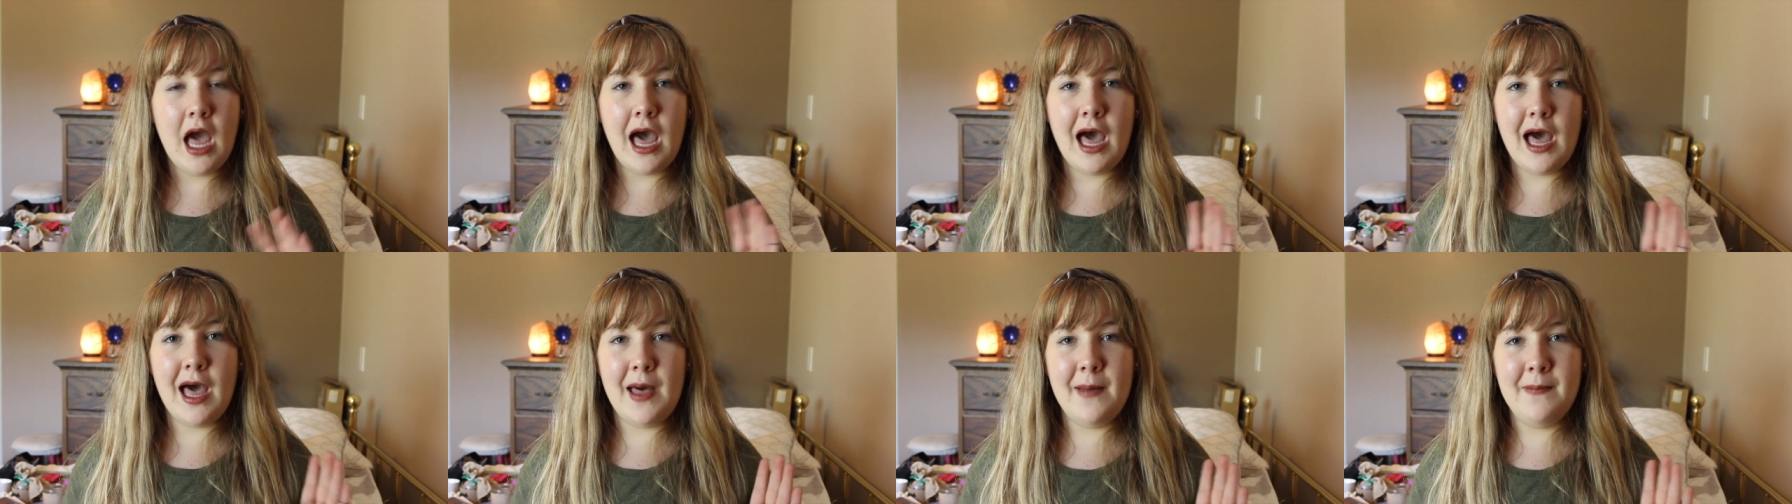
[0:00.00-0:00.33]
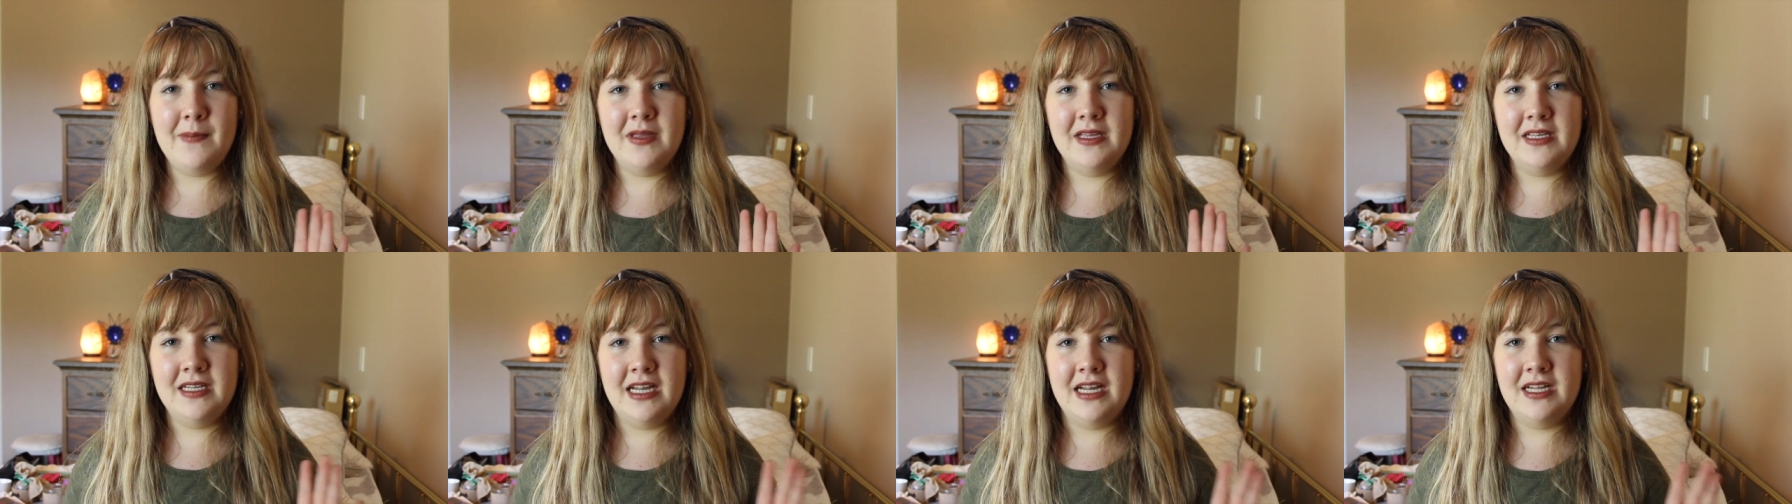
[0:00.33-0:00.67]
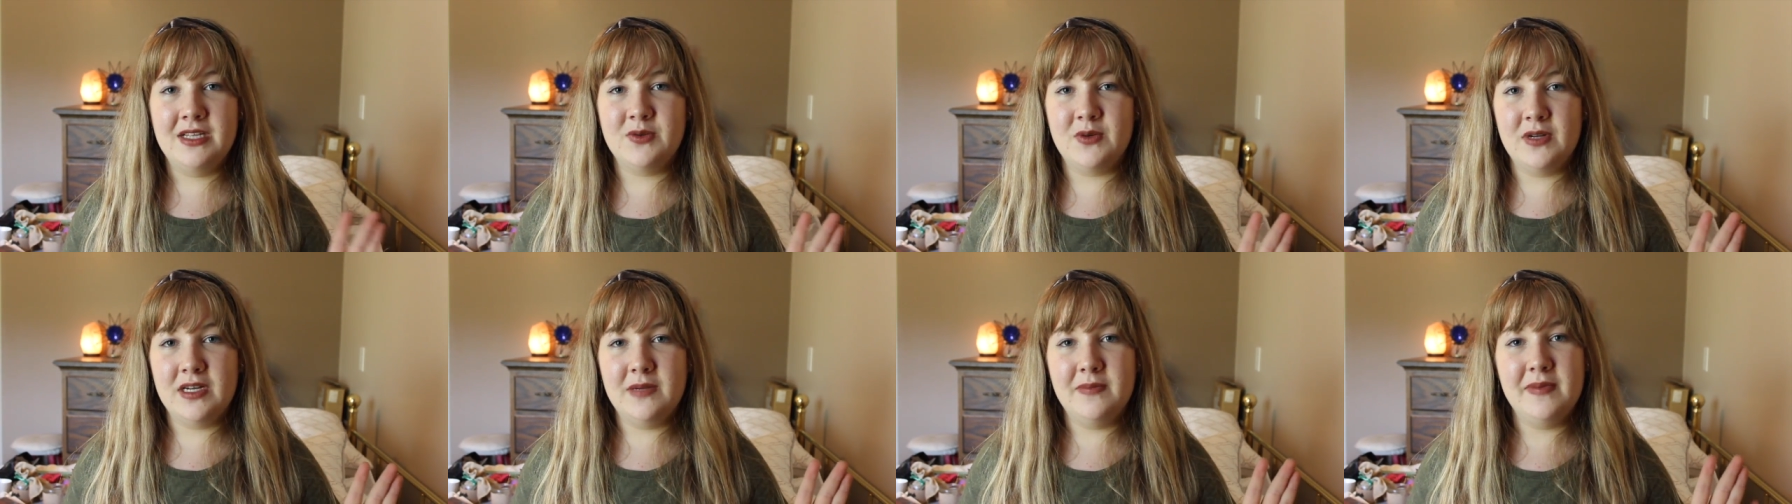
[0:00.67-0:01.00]
um, and
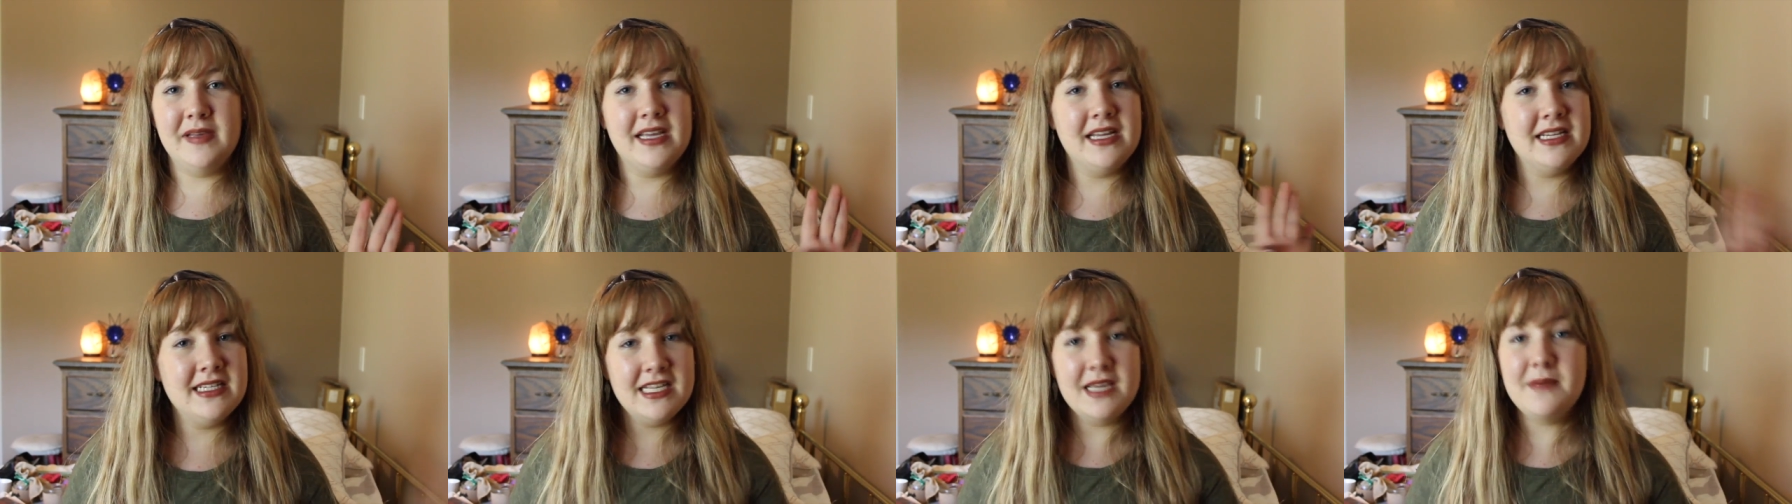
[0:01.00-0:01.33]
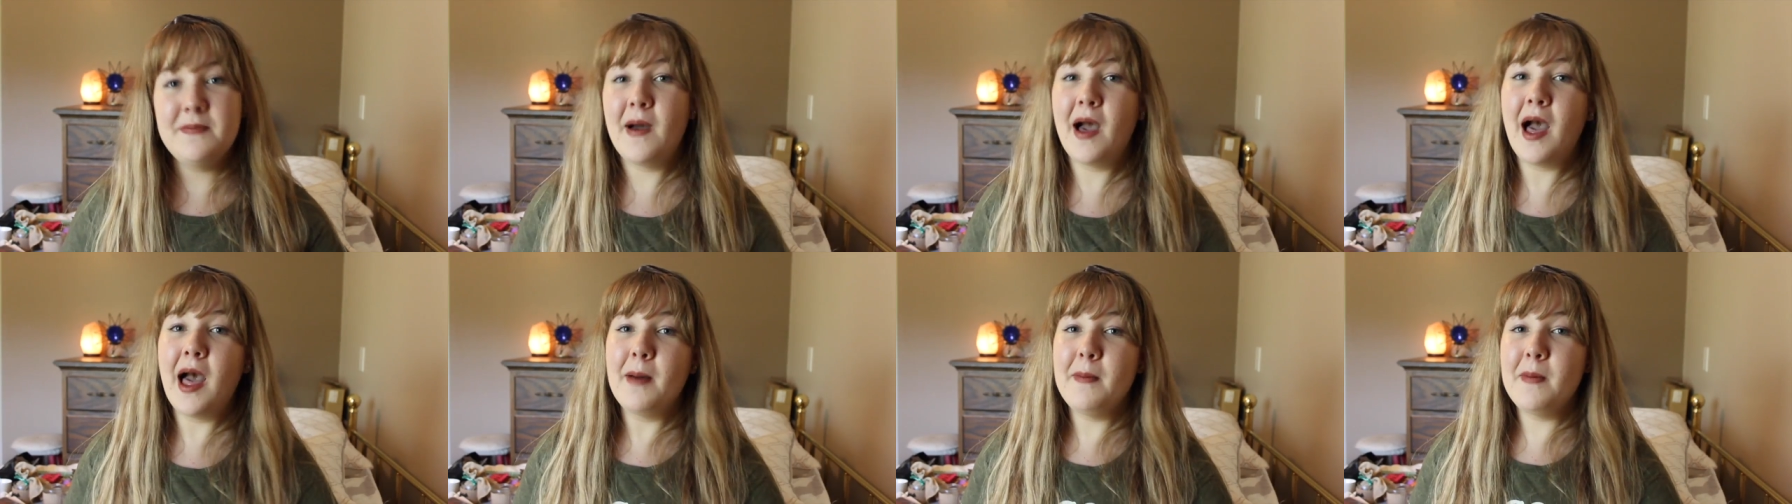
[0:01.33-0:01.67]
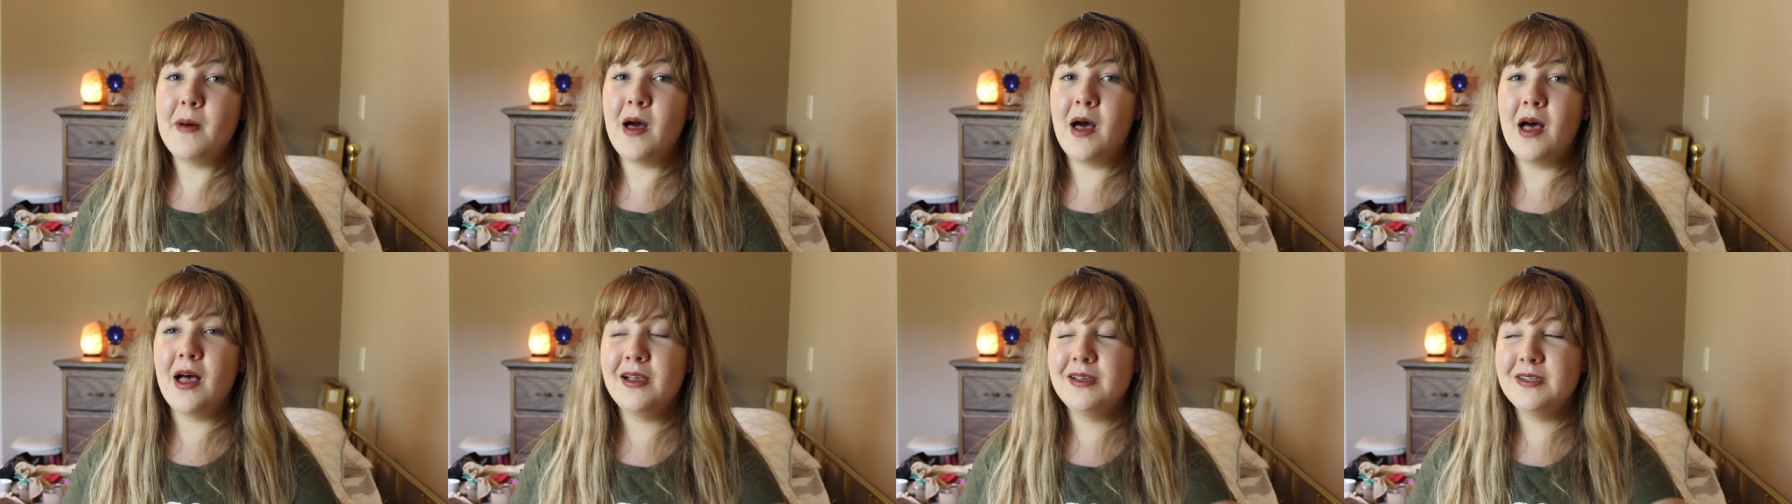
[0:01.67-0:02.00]
it's going to be a Depop
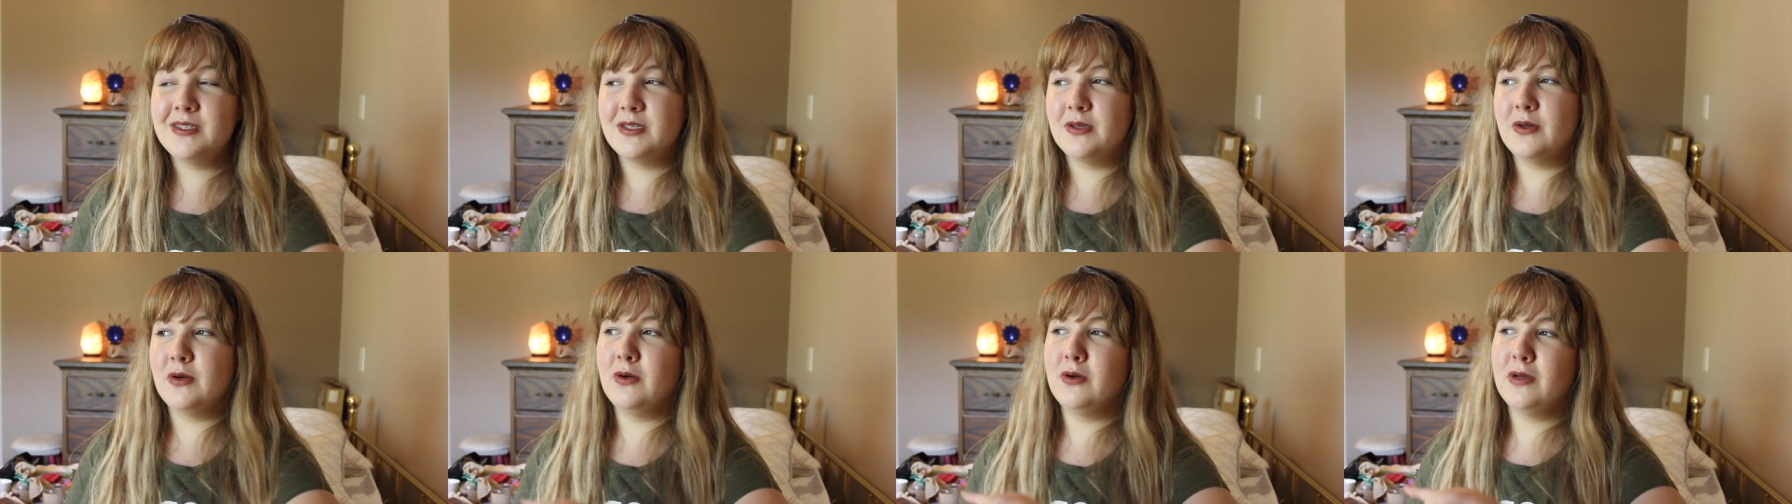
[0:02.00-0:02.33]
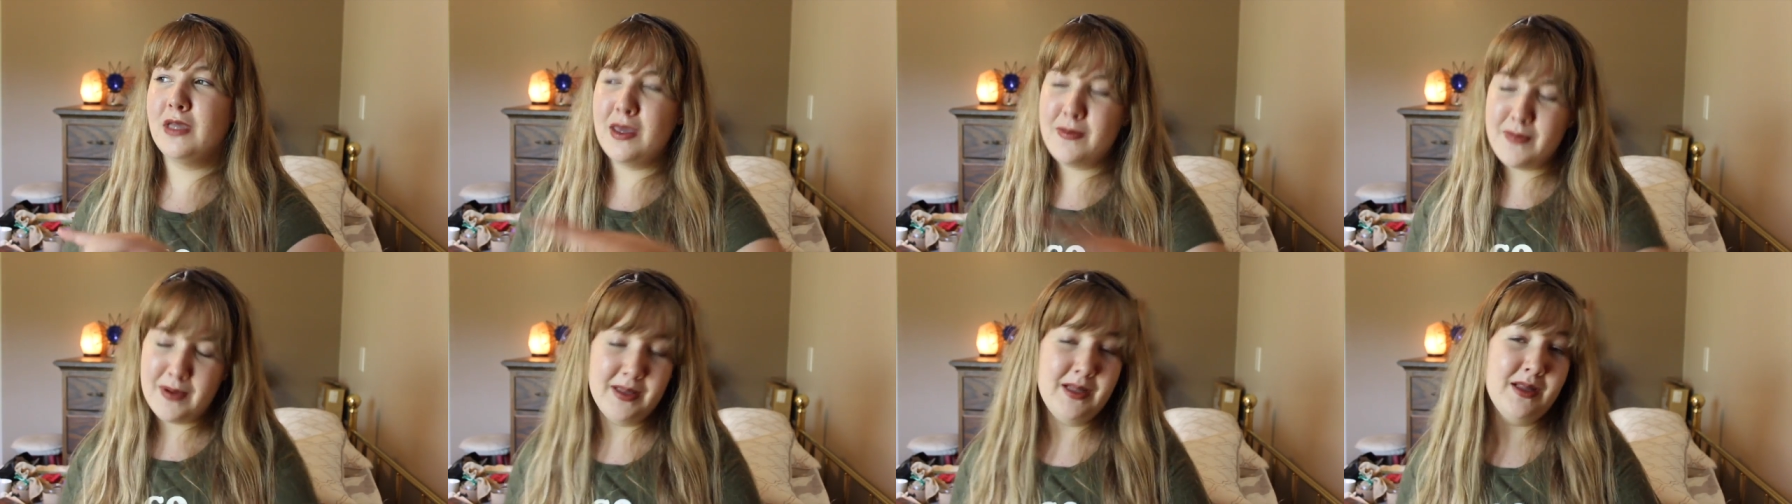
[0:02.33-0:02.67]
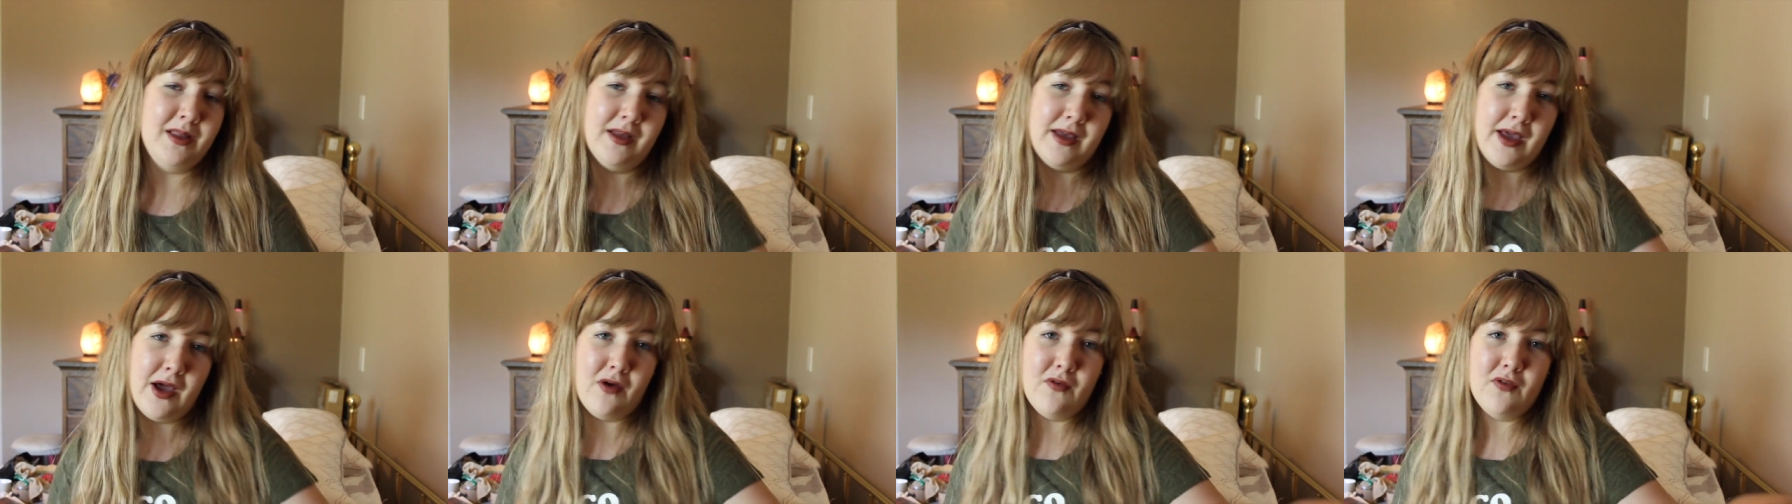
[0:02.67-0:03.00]
haul, so keep on the
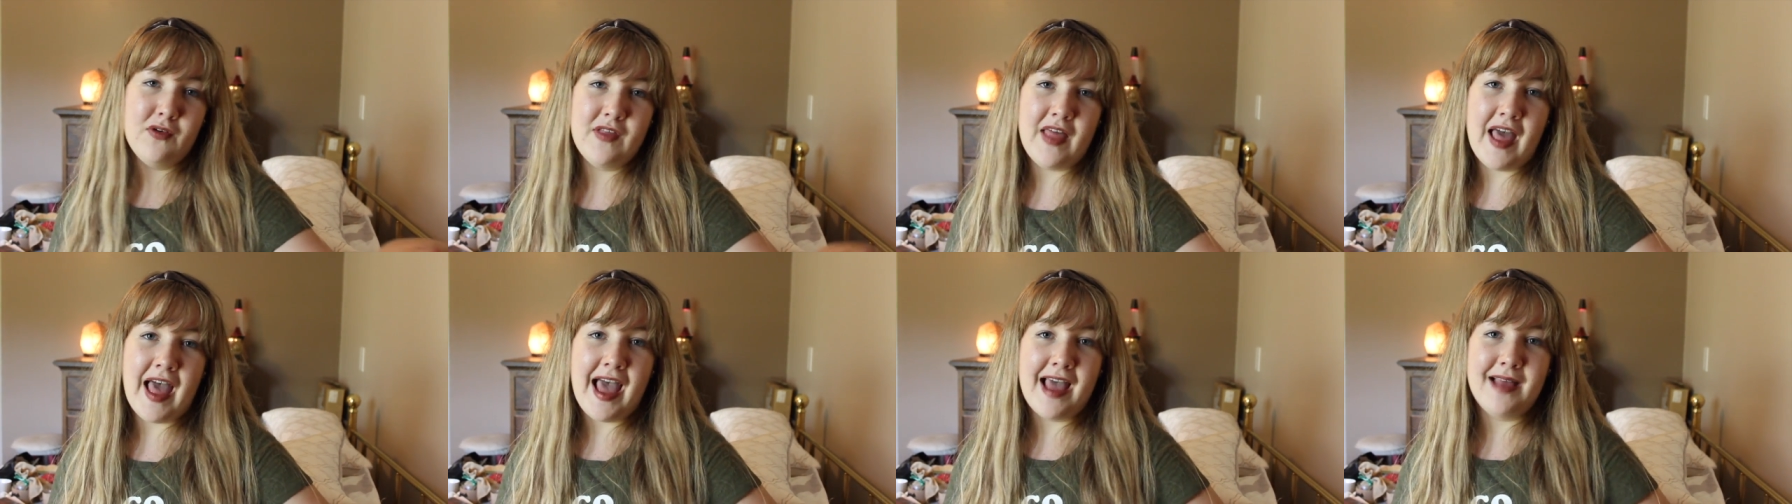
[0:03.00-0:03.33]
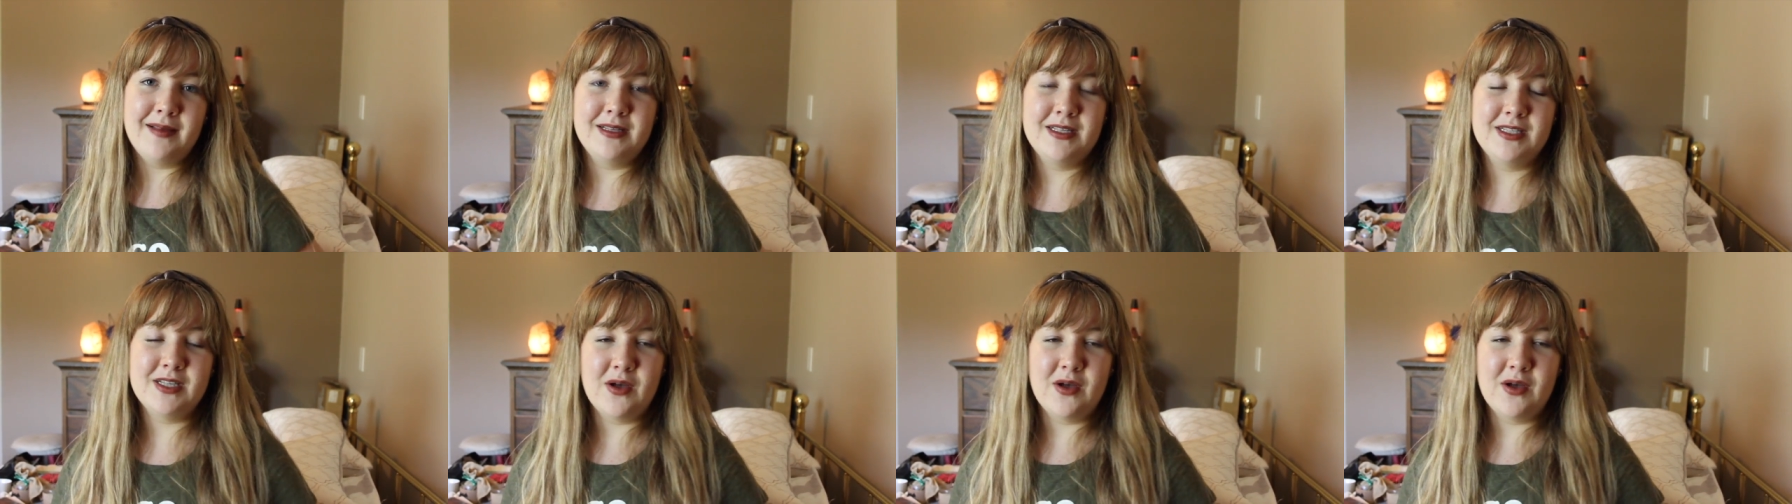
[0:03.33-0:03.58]
lookout for that.